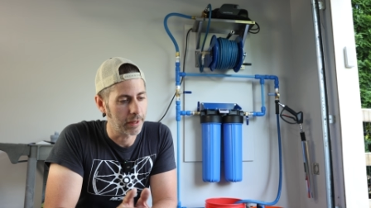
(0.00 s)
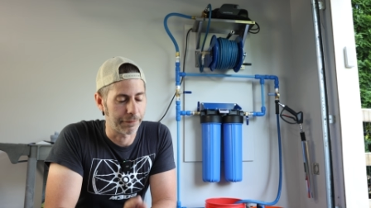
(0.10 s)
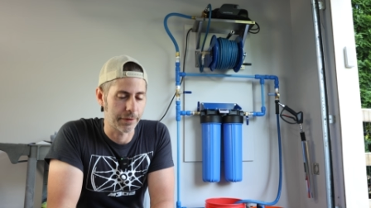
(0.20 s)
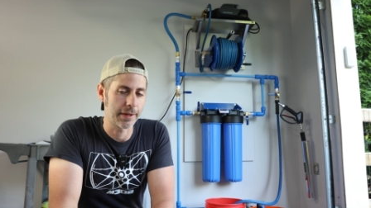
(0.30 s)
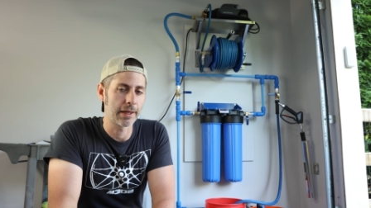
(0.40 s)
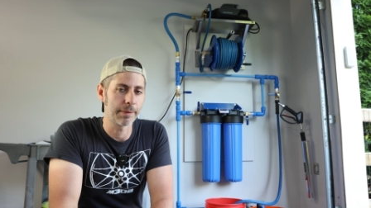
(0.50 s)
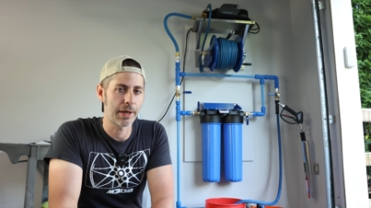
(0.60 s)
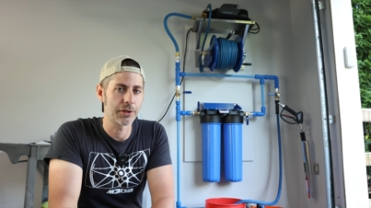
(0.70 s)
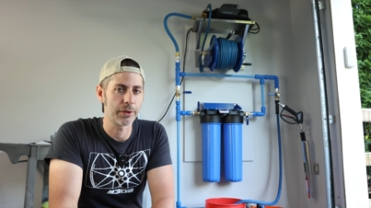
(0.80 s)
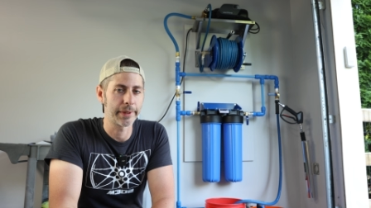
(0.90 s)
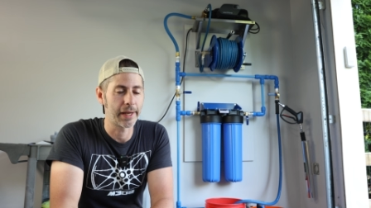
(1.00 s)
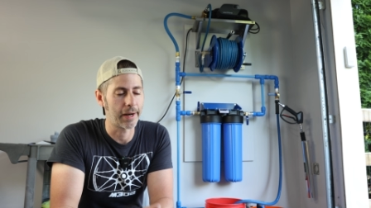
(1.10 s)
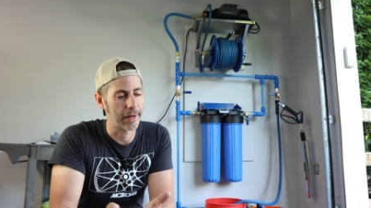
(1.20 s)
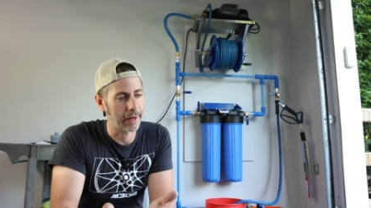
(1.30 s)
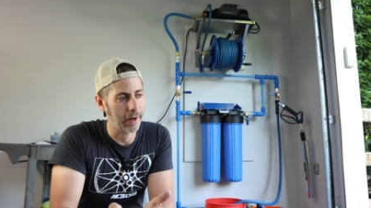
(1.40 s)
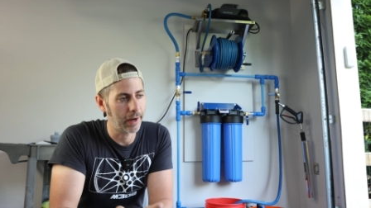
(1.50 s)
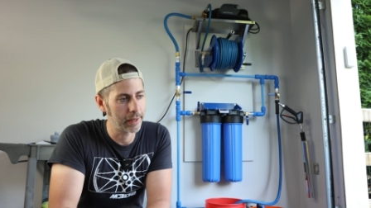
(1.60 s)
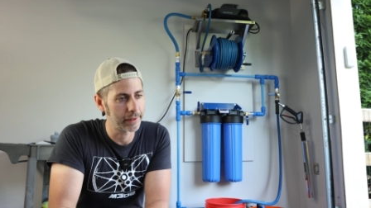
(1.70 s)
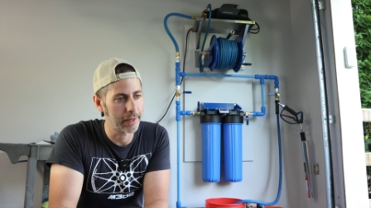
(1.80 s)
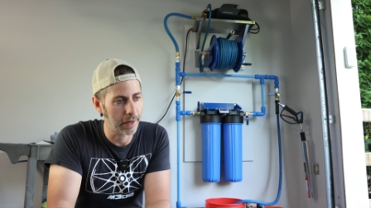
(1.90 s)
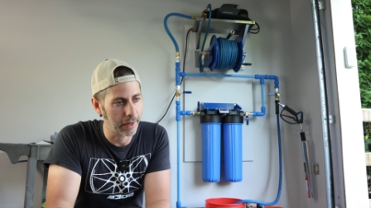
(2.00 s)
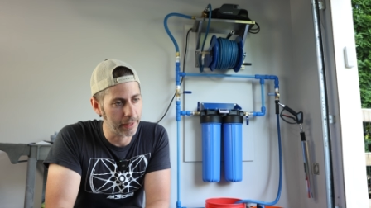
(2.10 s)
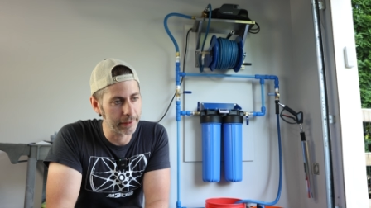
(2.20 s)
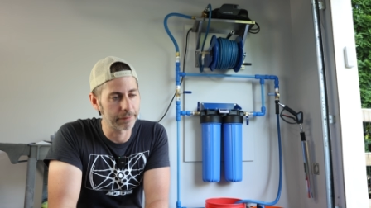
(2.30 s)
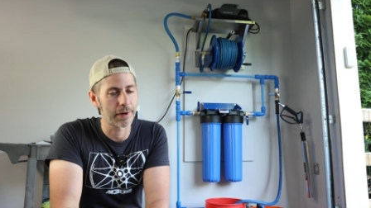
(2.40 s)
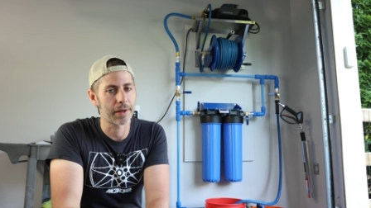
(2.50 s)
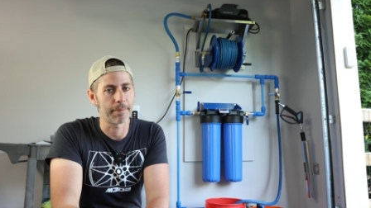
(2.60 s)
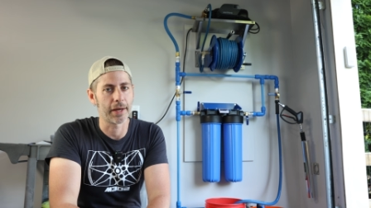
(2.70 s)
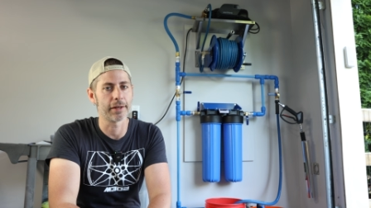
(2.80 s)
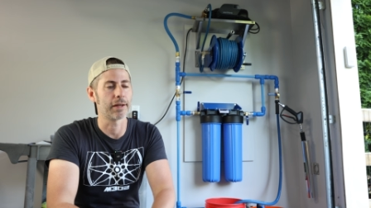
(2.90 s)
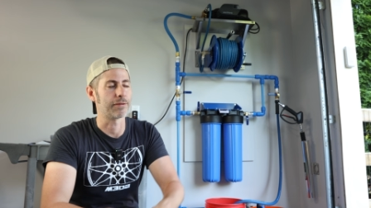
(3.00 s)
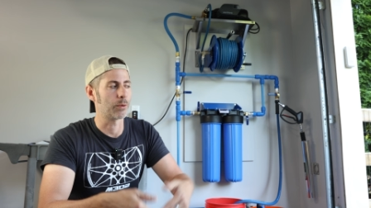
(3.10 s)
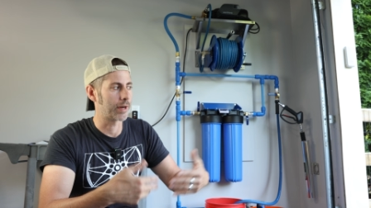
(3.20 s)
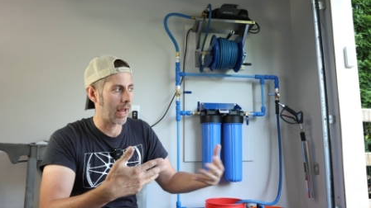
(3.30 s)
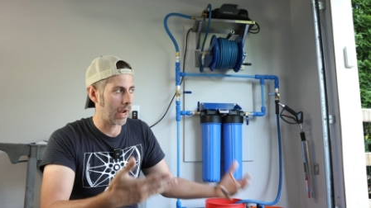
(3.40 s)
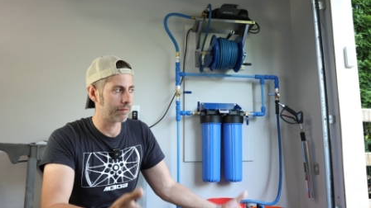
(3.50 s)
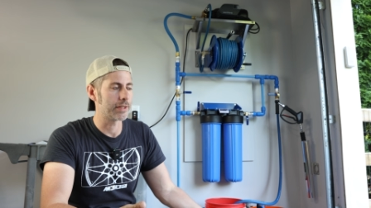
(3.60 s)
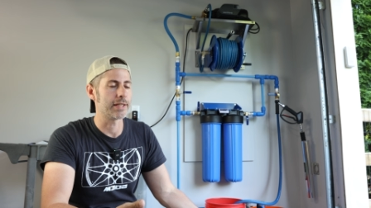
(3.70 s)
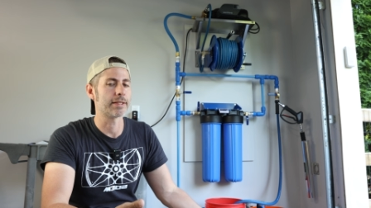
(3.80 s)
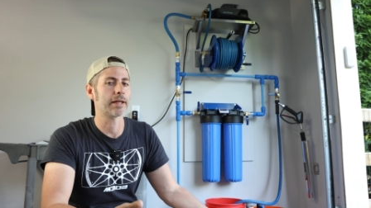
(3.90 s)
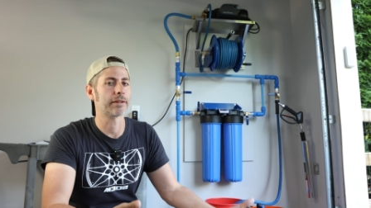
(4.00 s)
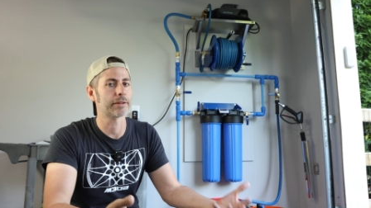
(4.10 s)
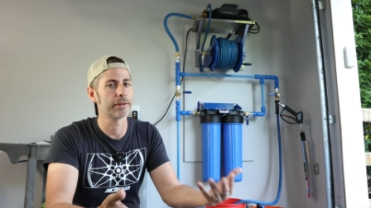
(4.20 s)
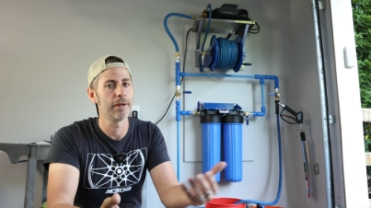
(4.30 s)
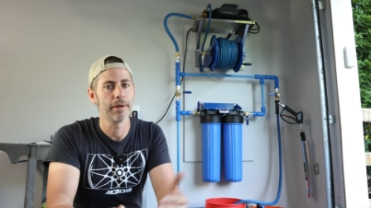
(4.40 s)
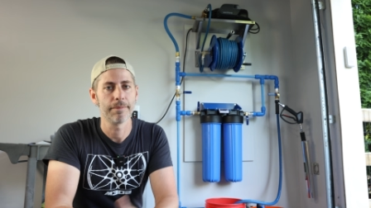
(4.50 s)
if you're thinking about doing it, I highly, highly recommend, if you are an avid detailer,